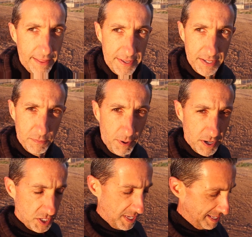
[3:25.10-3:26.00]
At the end of
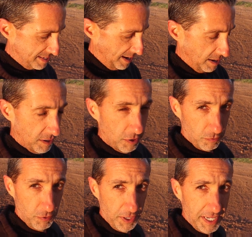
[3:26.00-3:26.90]
March, that's
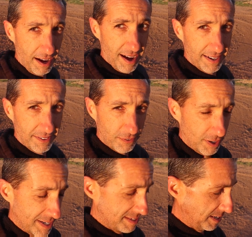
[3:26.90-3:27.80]
really odd
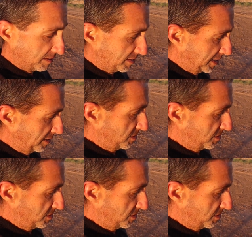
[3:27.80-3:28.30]
for us here in